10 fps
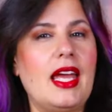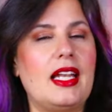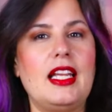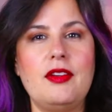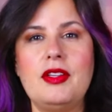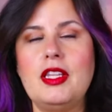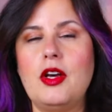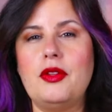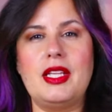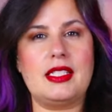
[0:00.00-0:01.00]
And even
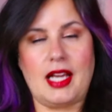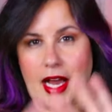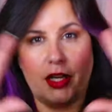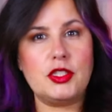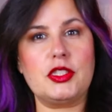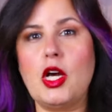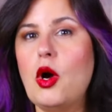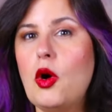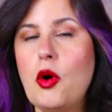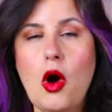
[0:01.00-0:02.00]
though the entire
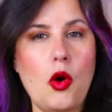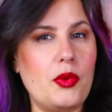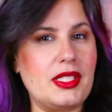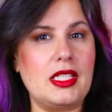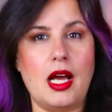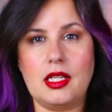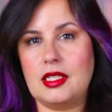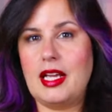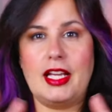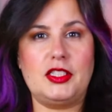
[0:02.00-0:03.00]
show was
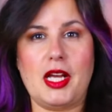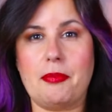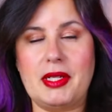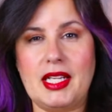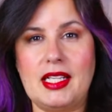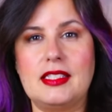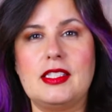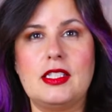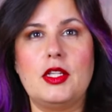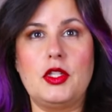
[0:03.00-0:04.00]
done in
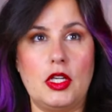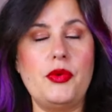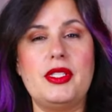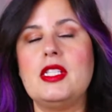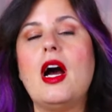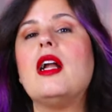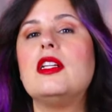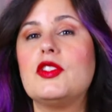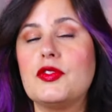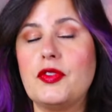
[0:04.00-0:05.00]
Japanese, you as the
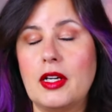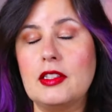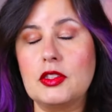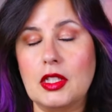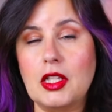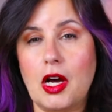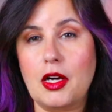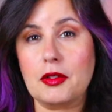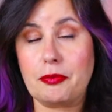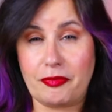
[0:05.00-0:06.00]
audience followed
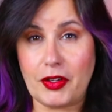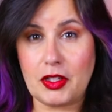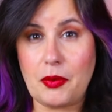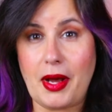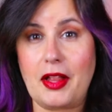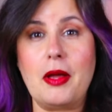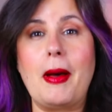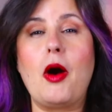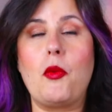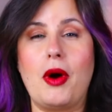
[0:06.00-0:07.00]
along fairly well
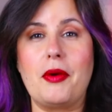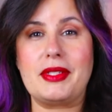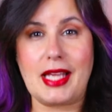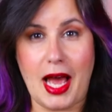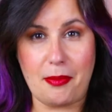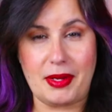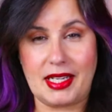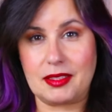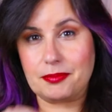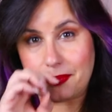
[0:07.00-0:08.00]
about what was
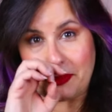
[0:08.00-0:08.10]
happening.